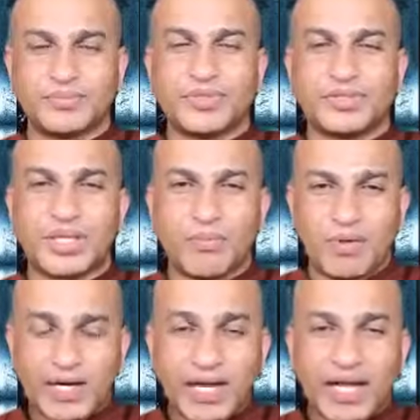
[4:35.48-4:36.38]

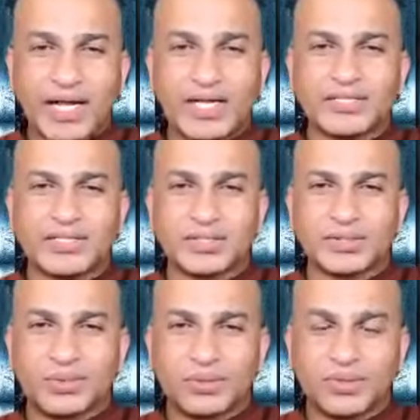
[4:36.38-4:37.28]
Someone
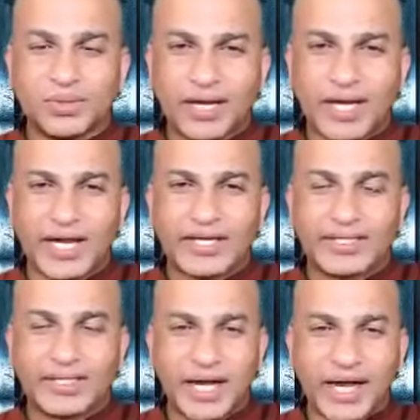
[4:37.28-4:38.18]
else to, had
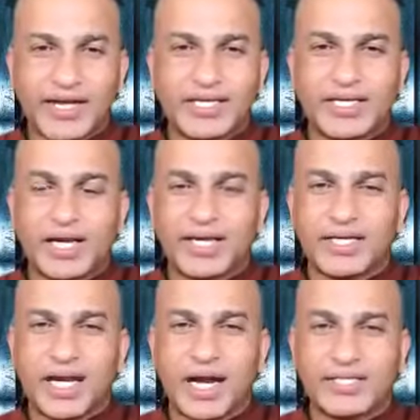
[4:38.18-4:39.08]
the idea
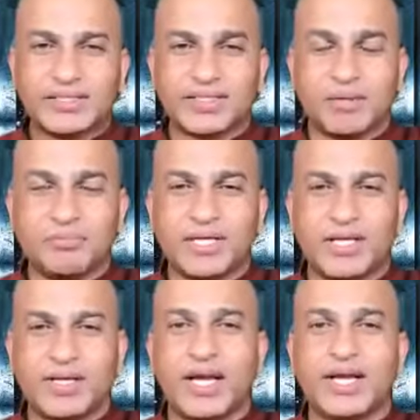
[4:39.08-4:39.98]
regarding
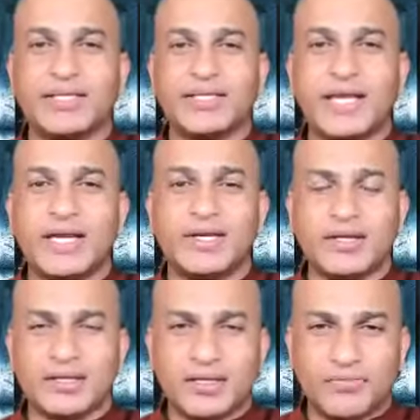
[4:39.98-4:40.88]
something and
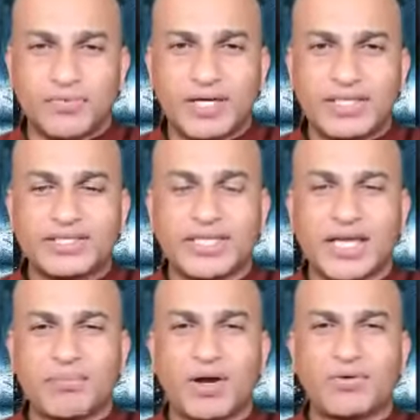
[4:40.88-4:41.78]
then the words
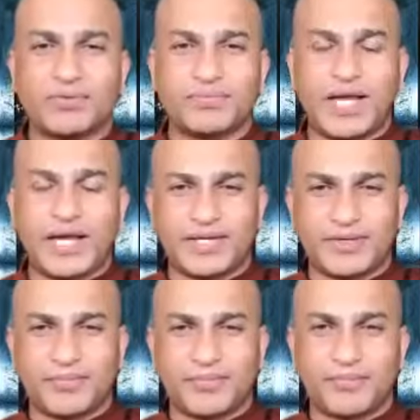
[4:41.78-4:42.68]
came out of that.
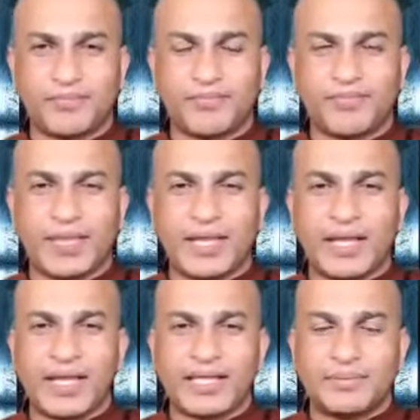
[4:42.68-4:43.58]

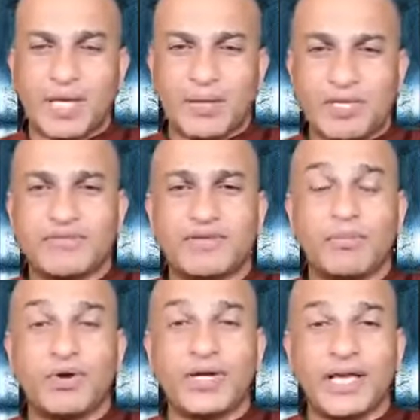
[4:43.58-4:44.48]
Maybe
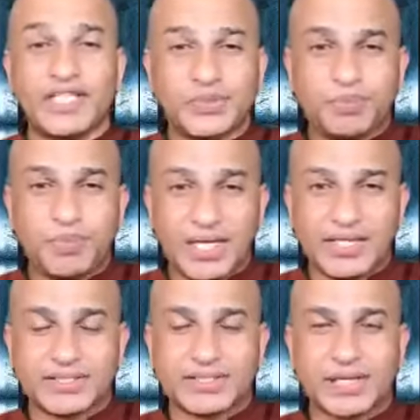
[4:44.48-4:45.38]
somebody
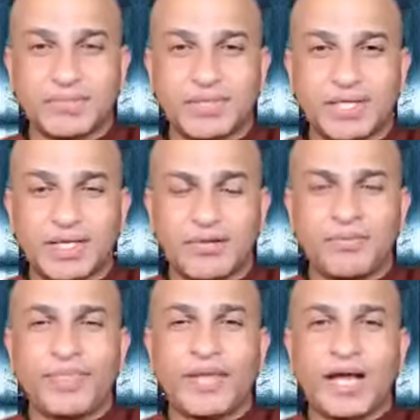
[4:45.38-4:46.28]
experienced something,
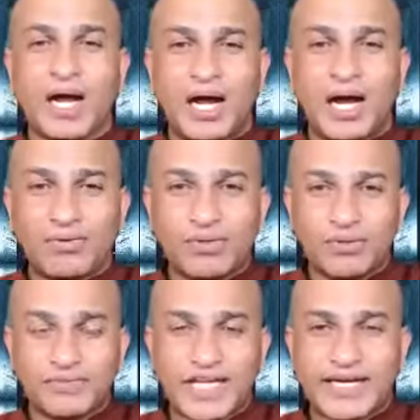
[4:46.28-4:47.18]
out
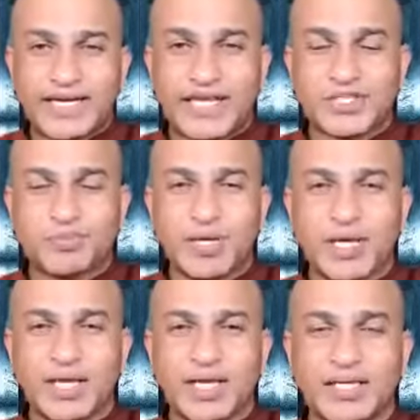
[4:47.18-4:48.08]
of that
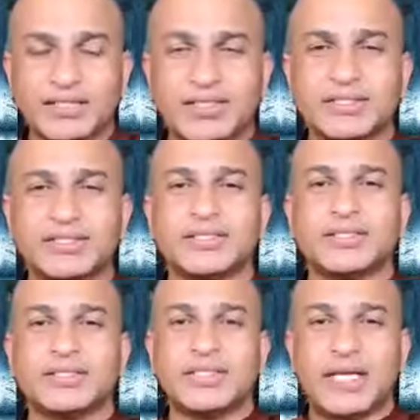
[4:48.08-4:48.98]
experience,
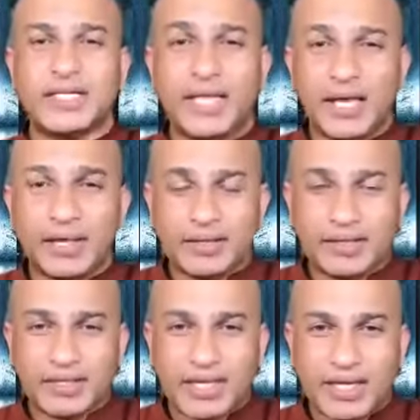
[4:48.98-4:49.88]
then they,
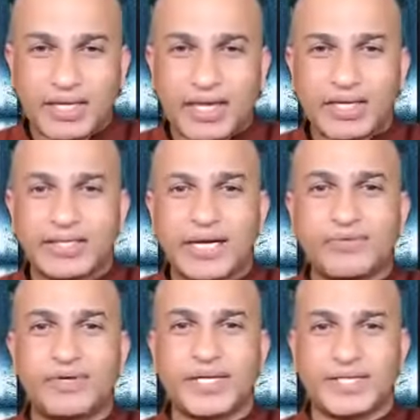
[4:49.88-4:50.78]
they create the
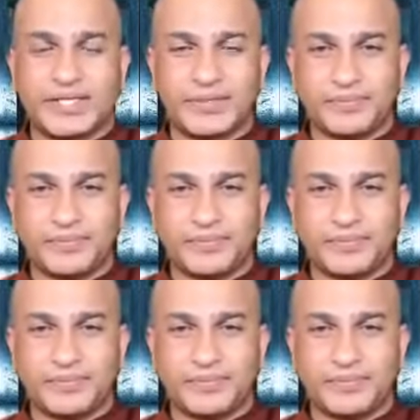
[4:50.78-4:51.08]
word.